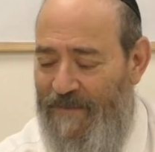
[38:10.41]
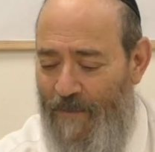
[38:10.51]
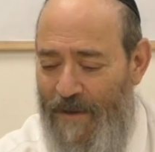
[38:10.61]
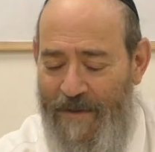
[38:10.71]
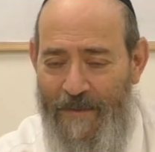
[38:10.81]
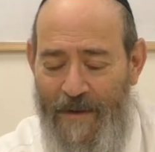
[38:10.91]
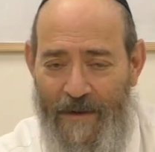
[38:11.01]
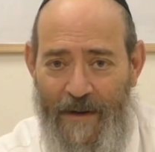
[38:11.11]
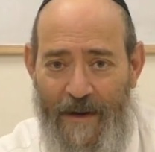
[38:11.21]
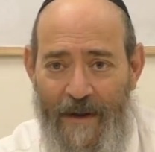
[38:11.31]
This one
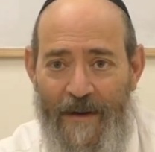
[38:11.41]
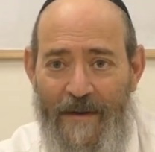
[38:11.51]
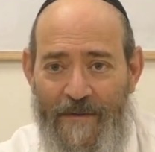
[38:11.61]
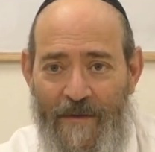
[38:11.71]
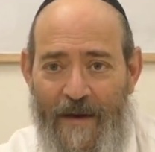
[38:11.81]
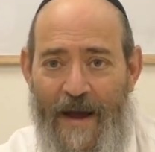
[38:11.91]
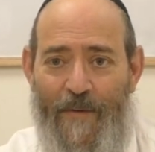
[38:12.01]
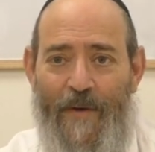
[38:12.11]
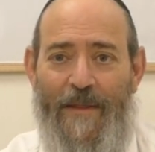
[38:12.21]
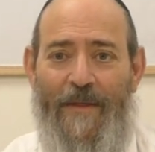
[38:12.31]
community took
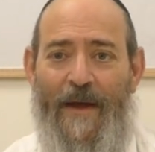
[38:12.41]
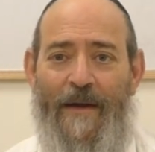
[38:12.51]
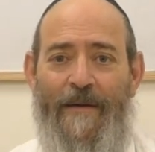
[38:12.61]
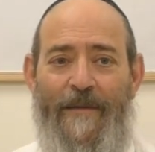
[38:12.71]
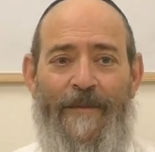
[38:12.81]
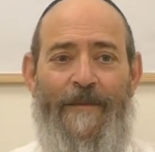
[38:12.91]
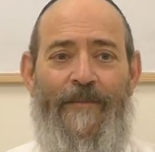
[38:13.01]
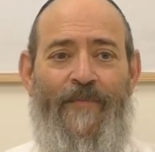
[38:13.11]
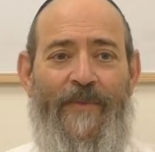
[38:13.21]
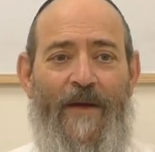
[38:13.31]
on one thing.
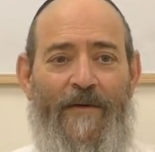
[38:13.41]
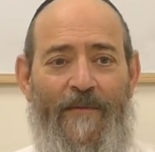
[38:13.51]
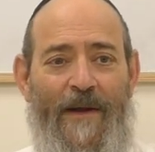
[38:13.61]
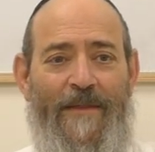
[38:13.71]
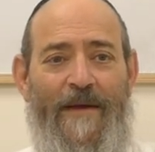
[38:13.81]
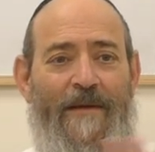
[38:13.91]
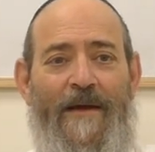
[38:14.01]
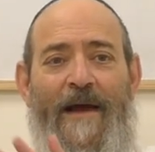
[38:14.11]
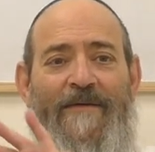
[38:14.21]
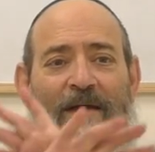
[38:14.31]
There was one thing
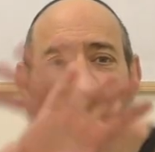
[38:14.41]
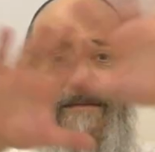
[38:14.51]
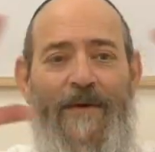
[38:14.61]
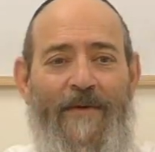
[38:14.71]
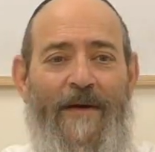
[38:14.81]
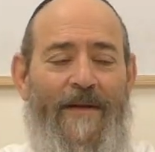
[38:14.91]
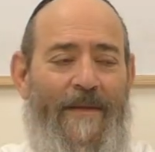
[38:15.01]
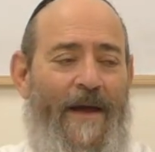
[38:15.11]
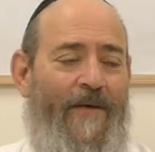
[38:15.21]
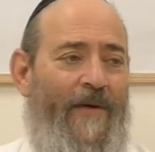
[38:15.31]
that as a community
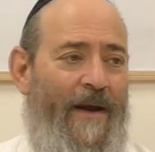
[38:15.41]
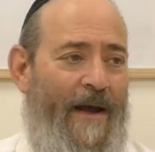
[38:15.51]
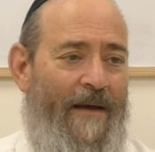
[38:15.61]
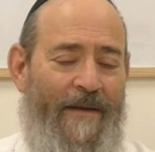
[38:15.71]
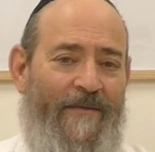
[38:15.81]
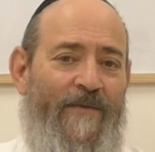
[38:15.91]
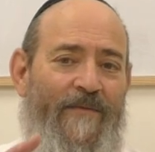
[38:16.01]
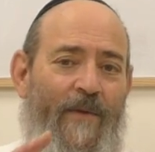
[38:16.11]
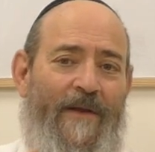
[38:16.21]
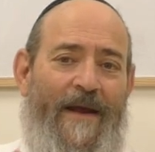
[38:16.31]
they agreed on, this was
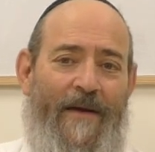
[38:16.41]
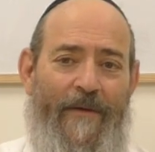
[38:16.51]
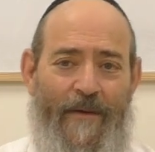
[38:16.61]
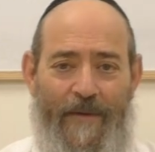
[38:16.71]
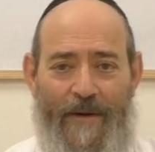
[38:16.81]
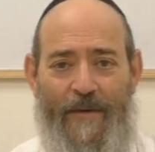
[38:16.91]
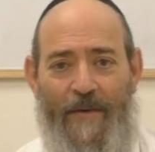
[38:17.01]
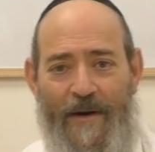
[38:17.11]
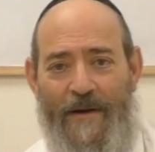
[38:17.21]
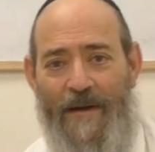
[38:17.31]
the area we're going to
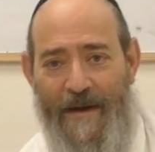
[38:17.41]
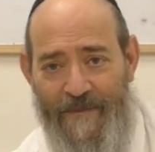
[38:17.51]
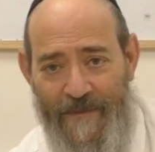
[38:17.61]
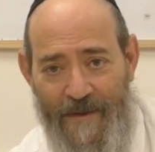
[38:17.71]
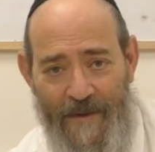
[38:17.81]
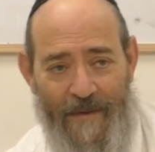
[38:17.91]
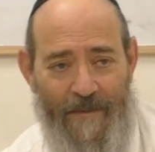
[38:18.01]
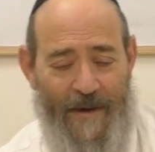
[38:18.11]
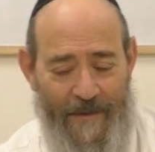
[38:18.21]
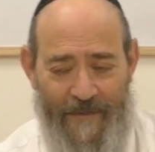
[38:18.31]
work in life. You know what it
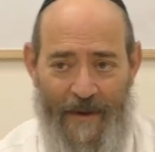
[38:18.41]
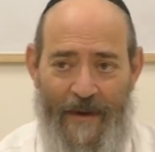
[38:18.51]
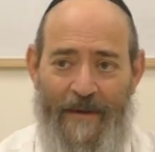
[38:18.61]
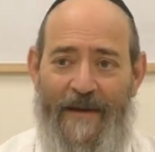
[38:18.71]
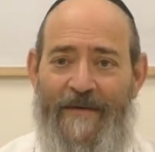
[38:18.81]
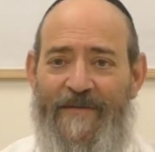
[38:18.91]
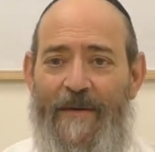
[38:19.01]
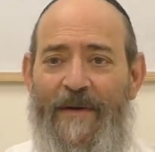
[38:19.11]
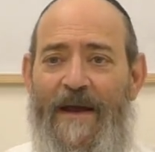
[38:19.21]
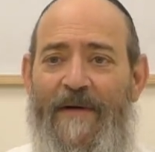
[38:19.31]
was? That if
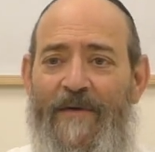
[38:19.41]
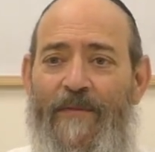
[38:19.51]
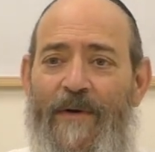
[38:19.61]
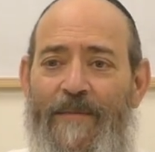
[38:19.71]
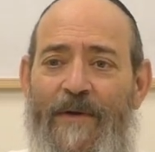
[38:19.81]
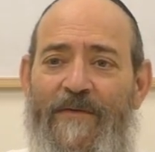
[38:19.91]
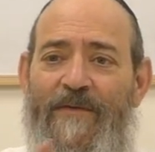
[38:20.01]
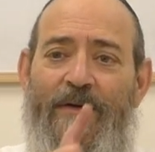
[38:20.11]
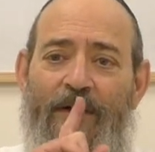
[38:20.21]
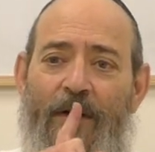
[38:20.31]
somebody ever rebukes
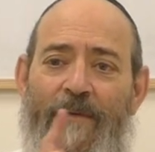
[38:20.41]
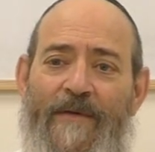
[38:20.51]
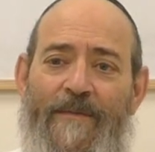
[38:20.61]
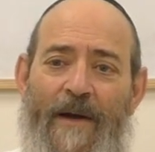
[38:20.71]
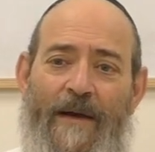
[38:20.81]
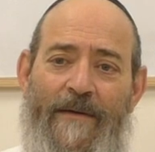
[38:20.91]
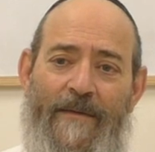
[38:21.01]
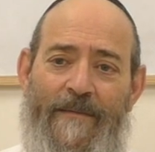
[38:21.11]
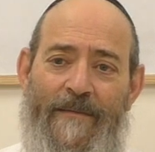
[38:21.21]
you, you don't respond.